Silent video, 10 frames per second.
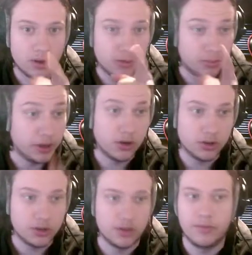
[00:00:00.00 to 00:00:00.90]
Splitting
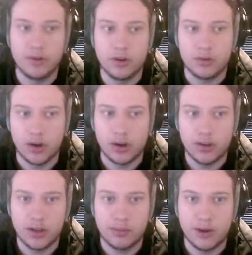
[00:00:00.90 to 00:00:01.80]
cost is infinite, right?
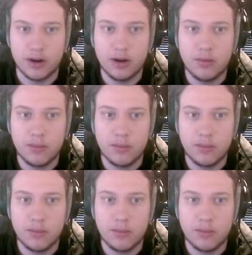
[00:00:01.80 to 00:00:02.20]
That's better.